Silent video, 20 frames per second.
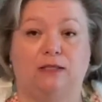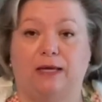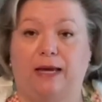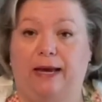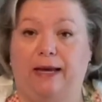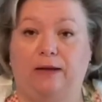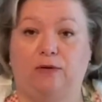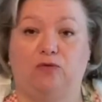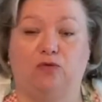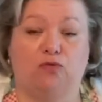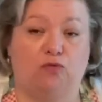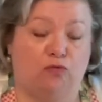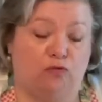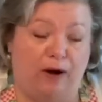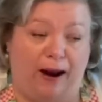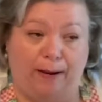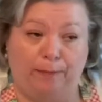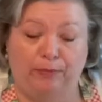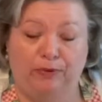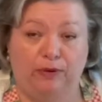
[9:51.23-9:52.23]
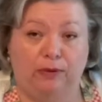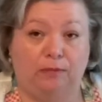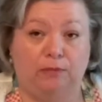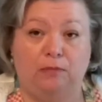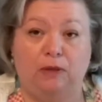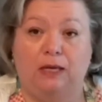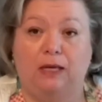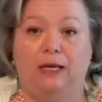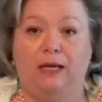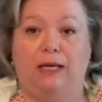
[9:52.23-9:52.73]
and wrap them
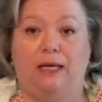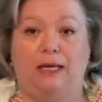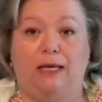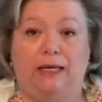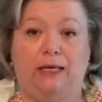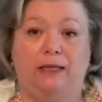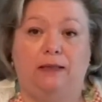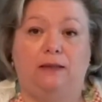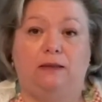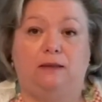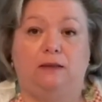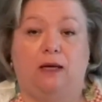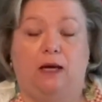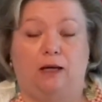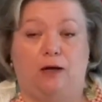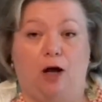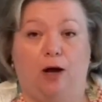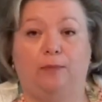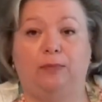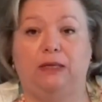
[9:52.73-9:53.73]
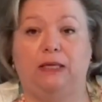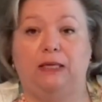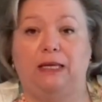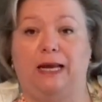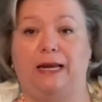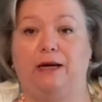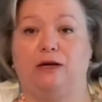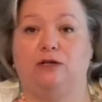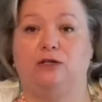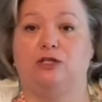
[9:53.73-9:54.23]
in a couple of
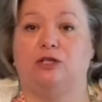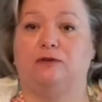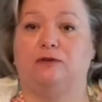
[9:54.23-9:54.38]
layers of